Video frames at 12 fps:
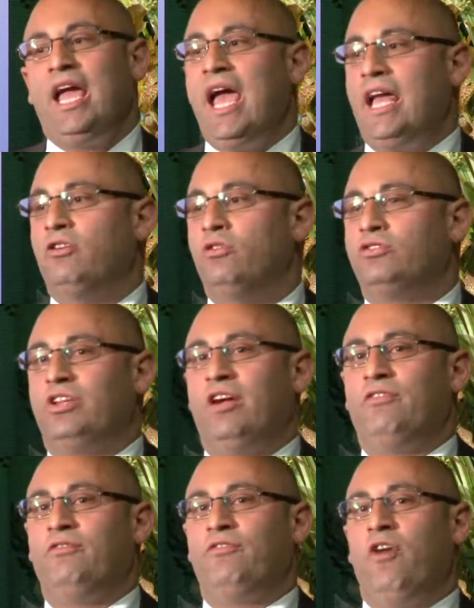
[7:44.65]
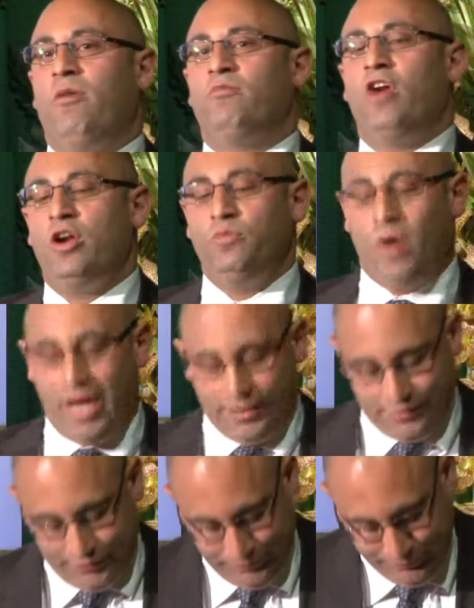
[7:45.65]
and also from
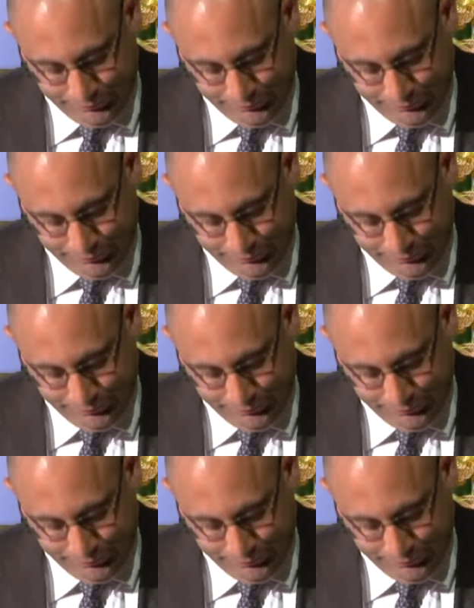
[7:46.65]
roadways.